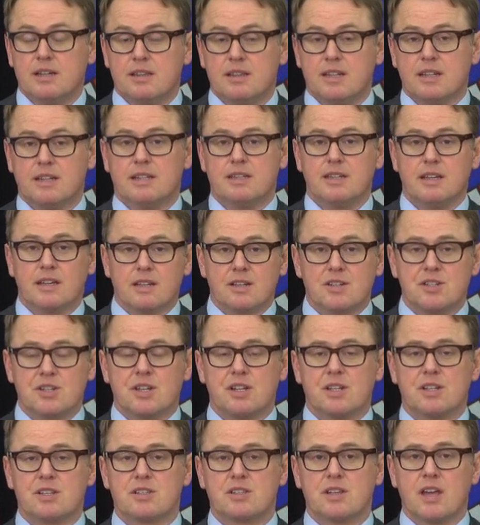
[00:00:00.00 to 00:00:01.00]
the
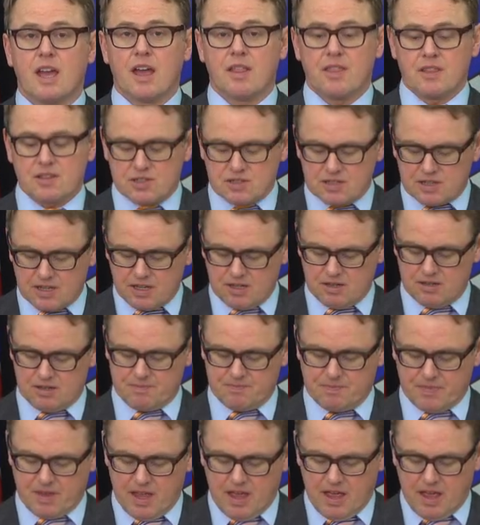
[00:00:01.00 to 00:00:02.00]
diligence, and the skill